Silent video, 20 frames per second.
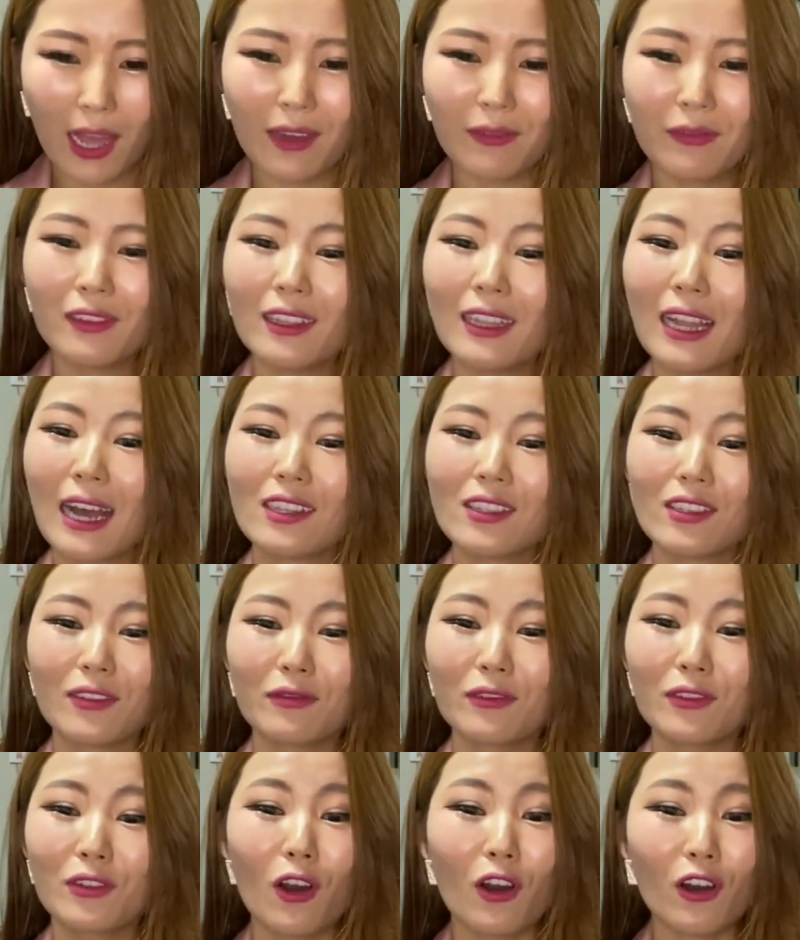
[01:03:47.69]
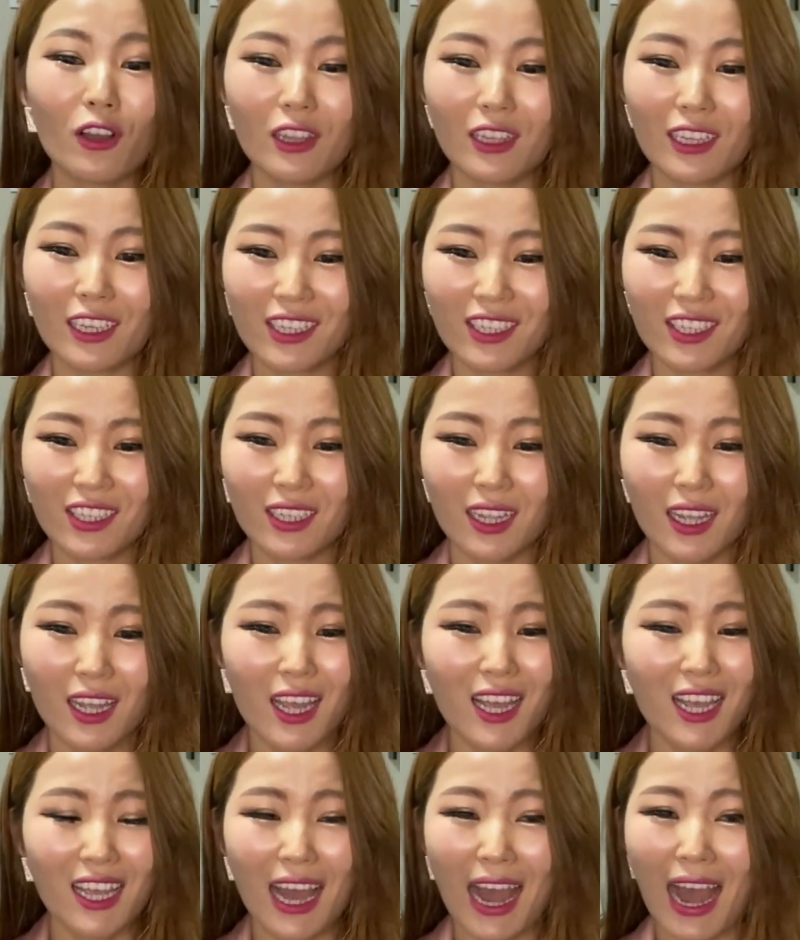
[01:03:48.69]
have lots of knowledge.
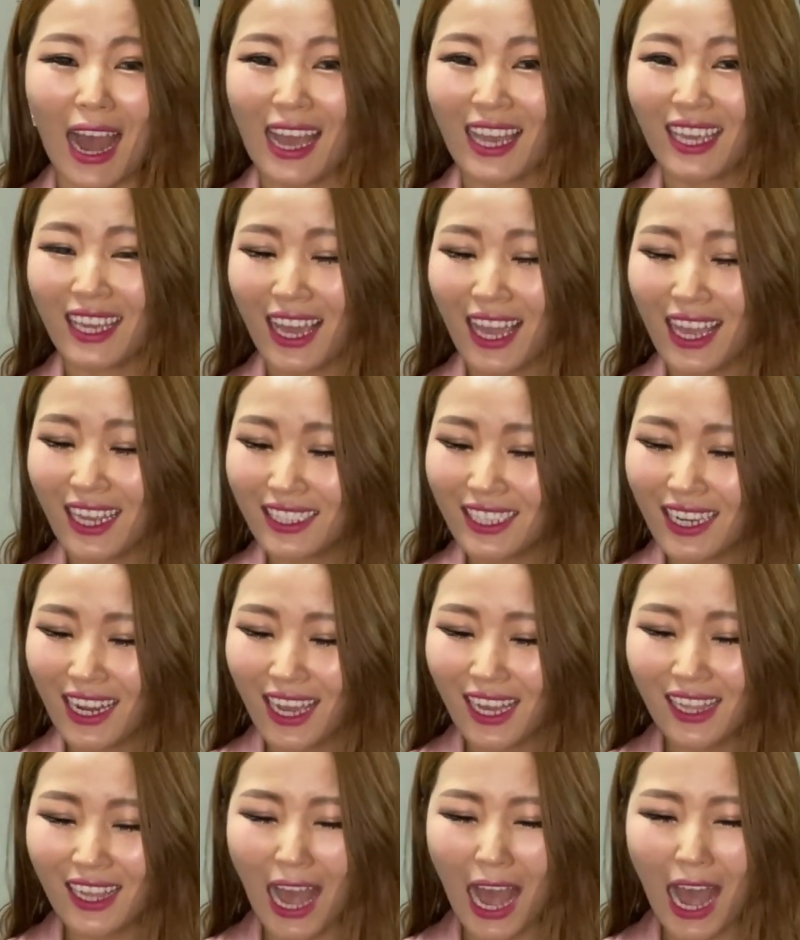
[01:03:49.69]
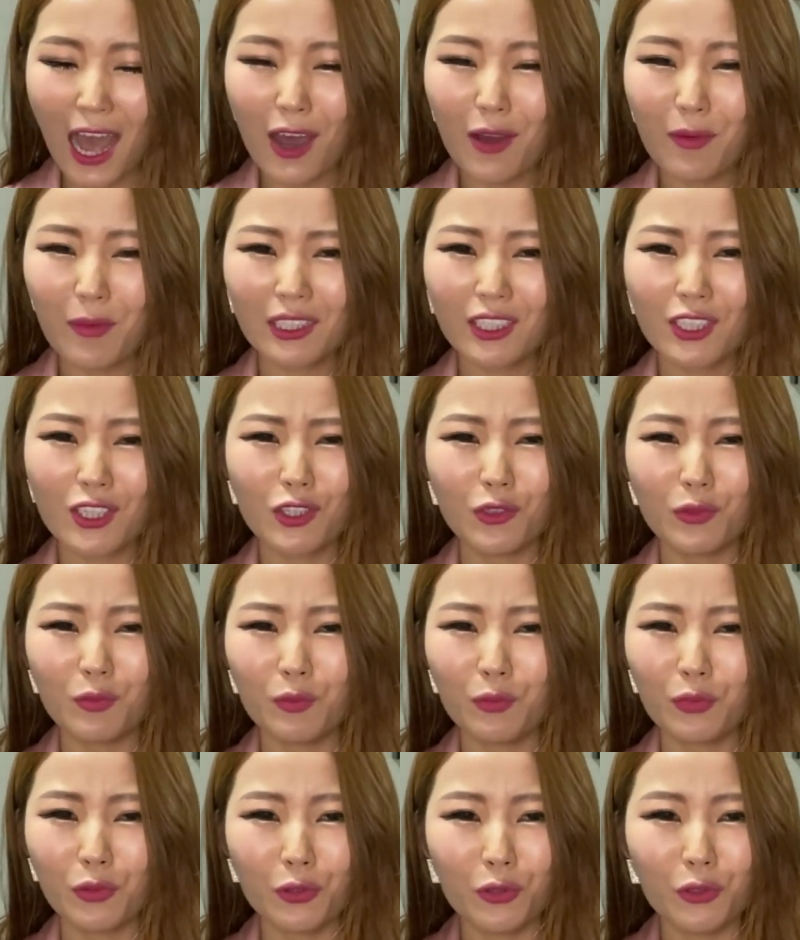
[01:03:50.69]
I can tell how much you
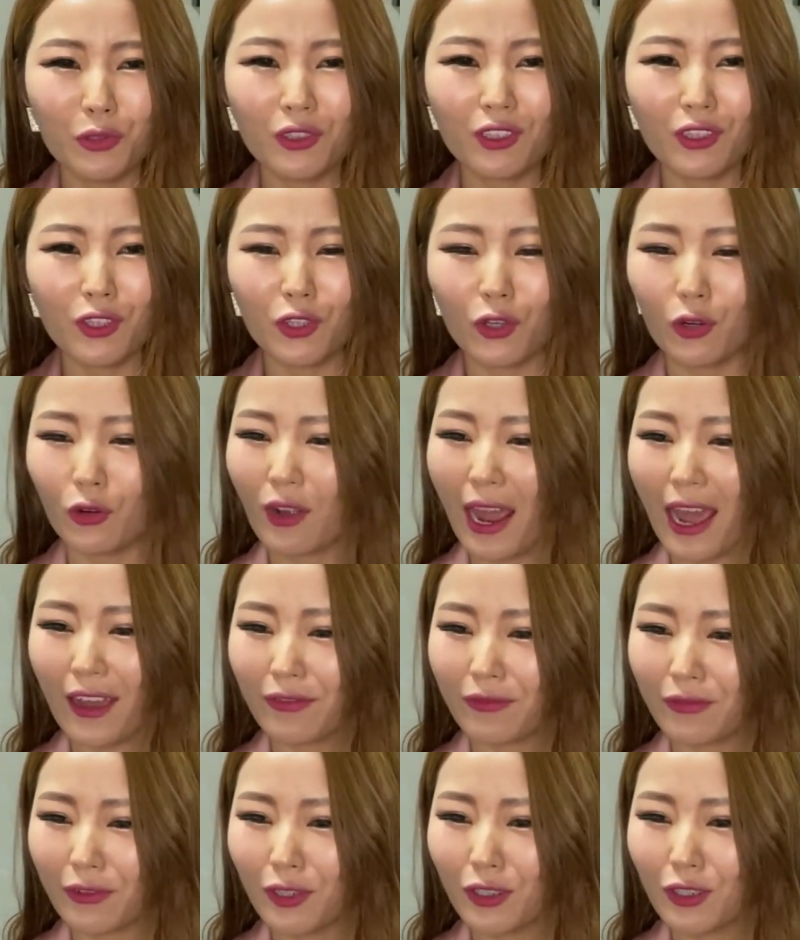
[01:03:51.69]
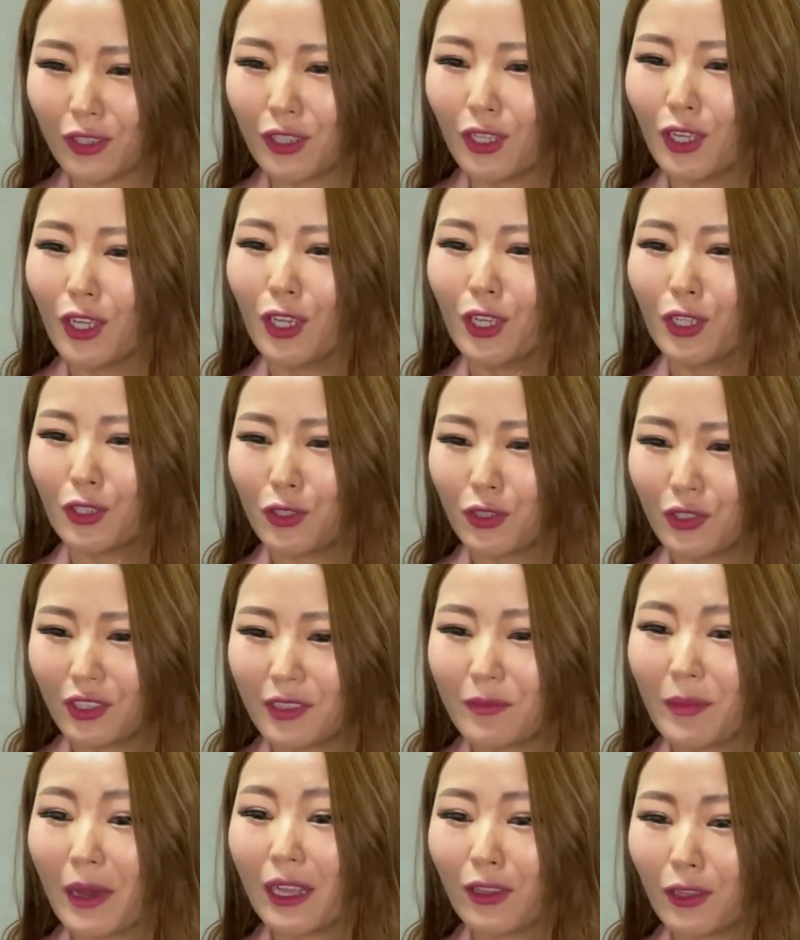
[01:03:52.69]
put your effort to
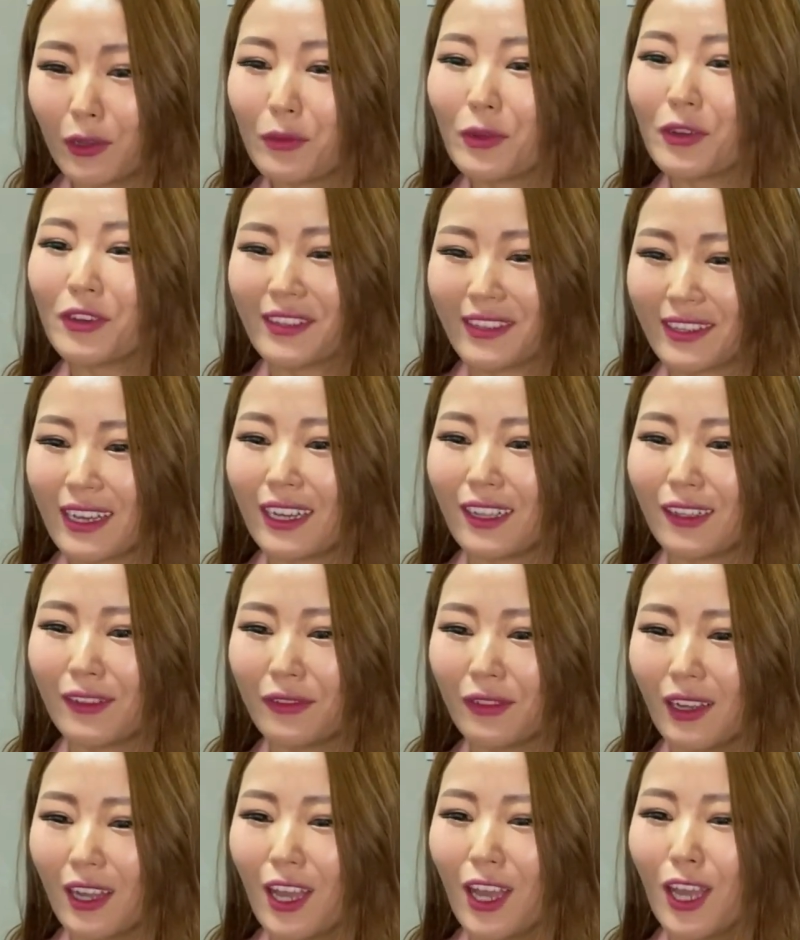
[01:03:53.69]
develop yourself.